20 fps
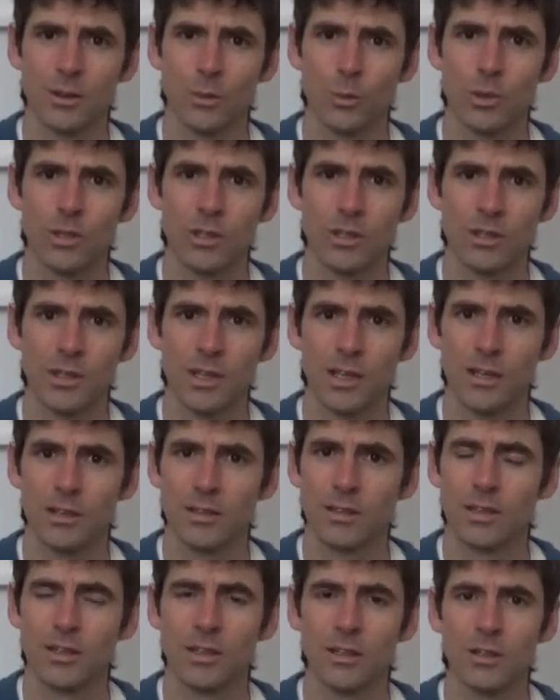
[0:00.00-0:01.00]
We can get
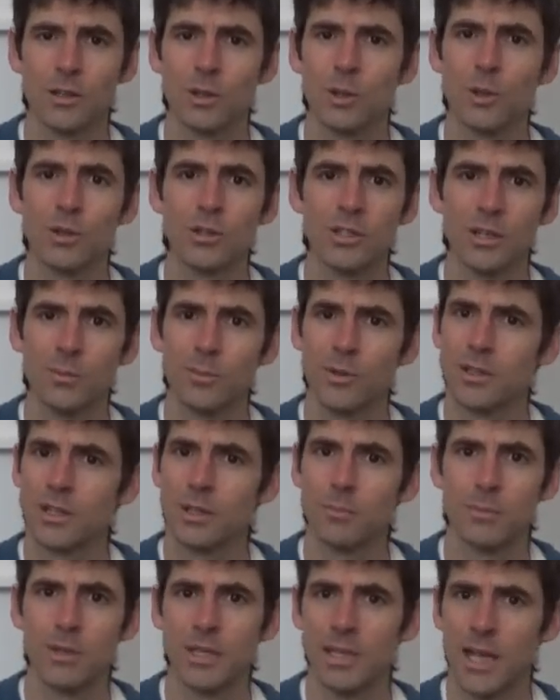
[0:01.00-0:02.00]
caught up in
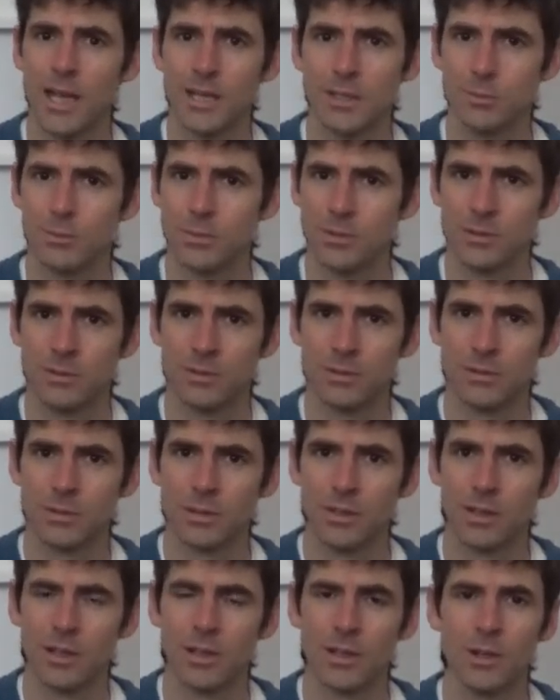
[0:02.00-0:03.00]
the miasma.
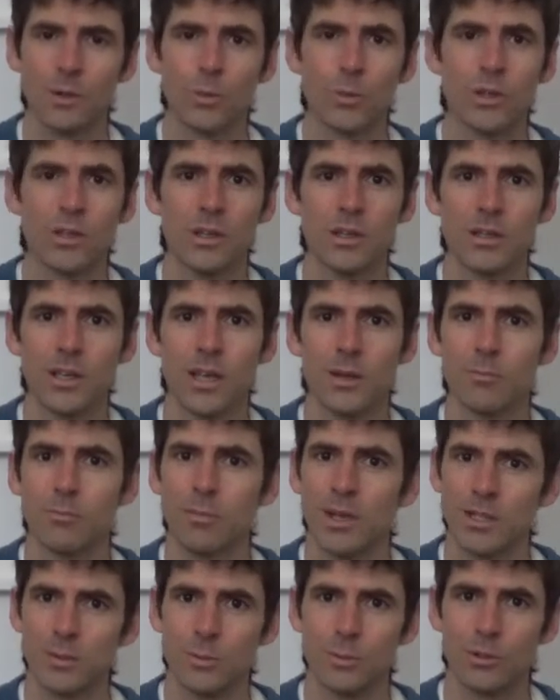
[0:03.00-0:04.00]
We can get
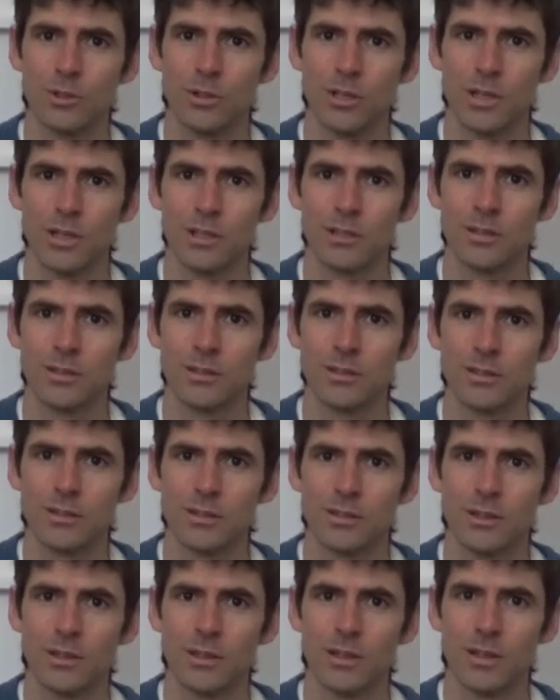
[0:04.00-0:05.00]
mesmerized
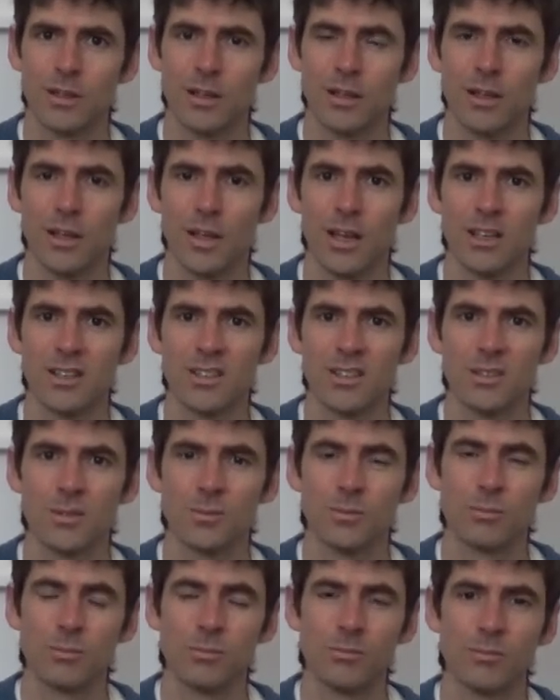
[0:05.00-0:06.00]
and
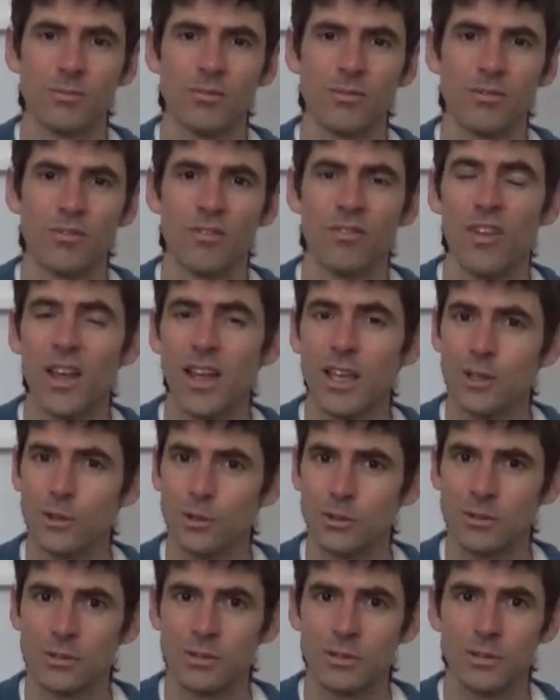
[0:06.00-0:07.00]

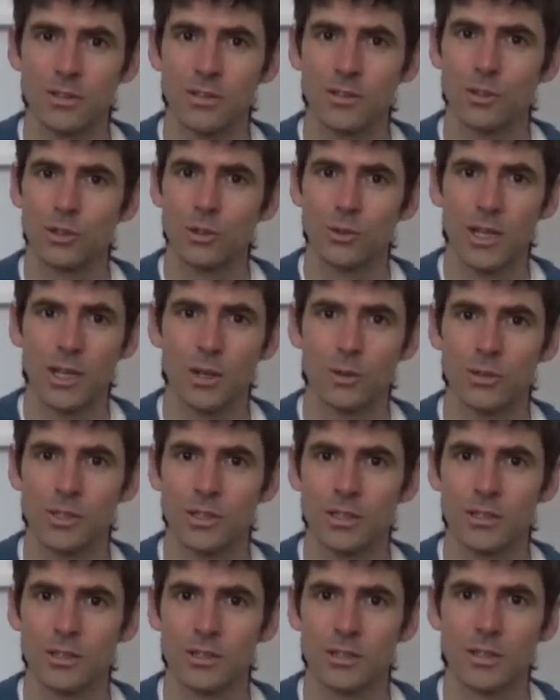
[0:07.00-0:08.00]
veiled and
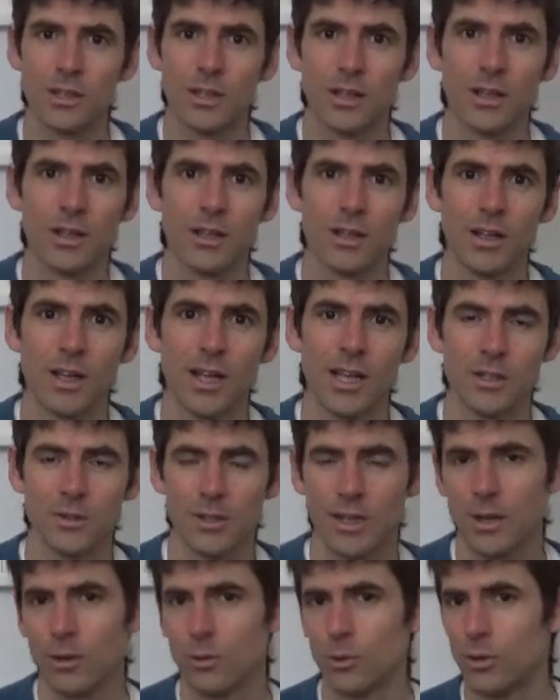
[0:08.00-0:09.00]
shrouded as
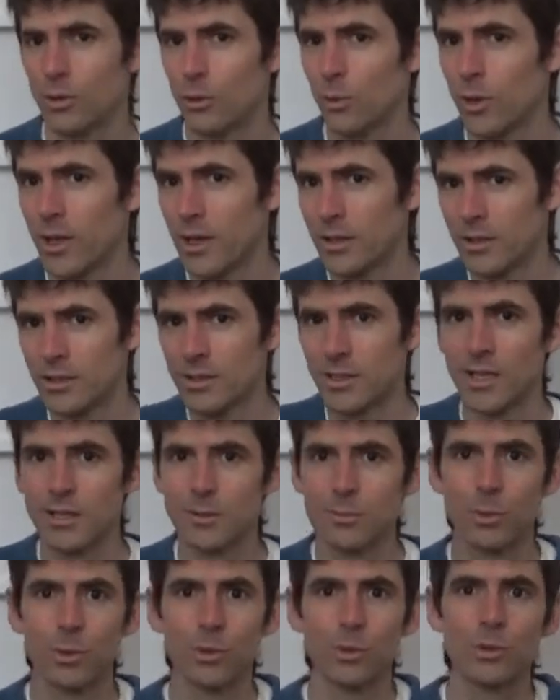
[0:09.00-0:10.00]
our awareness gets
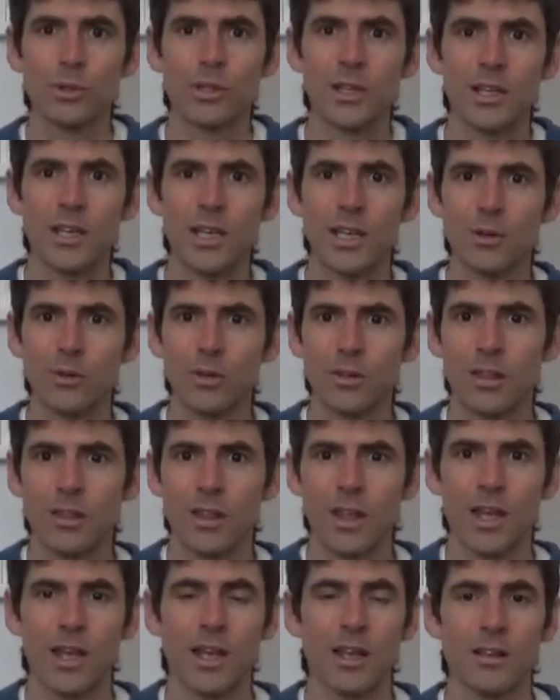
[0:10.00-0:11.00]
pulled here and
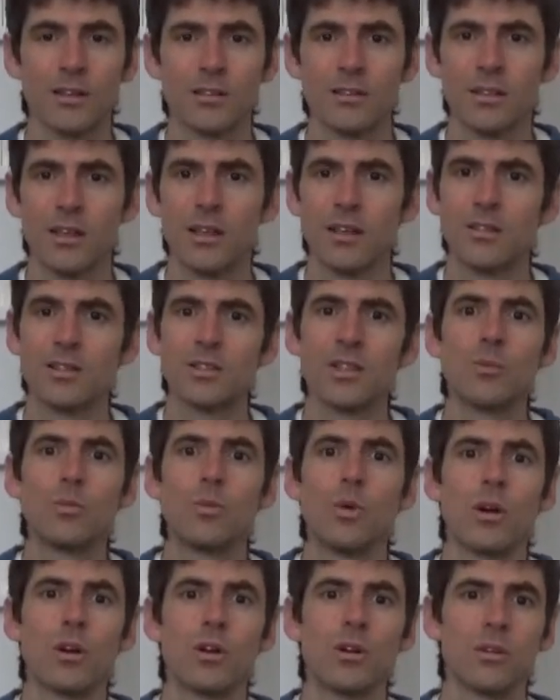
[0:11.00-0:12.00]
there and
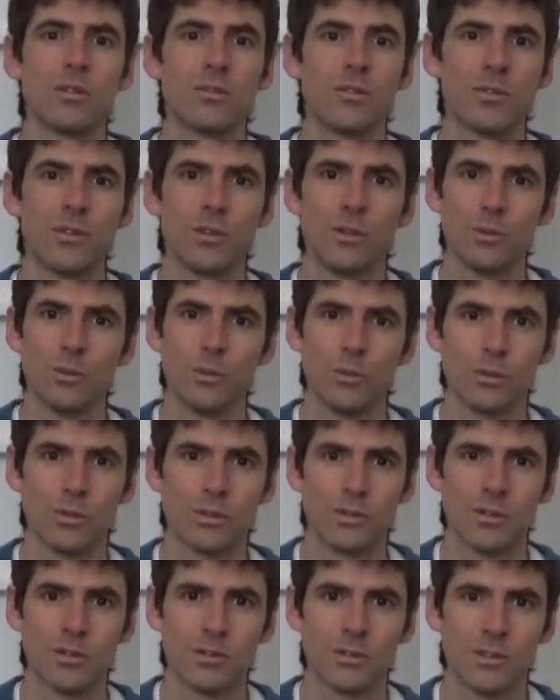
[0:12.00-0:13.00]
somewhat
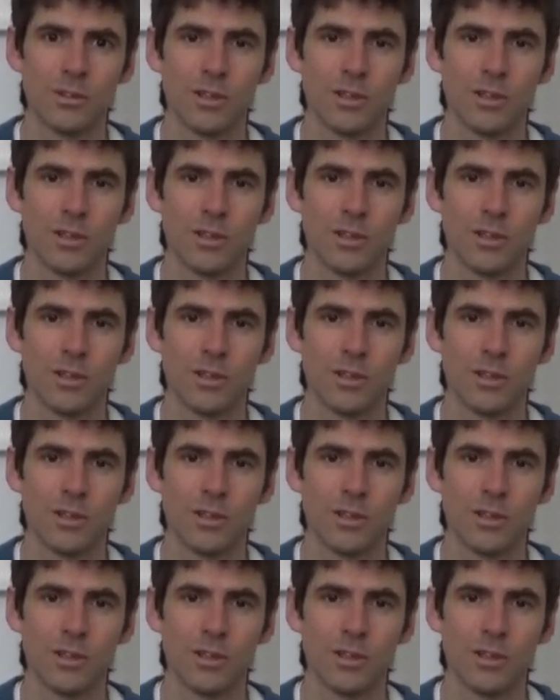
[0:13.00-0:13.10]
confused.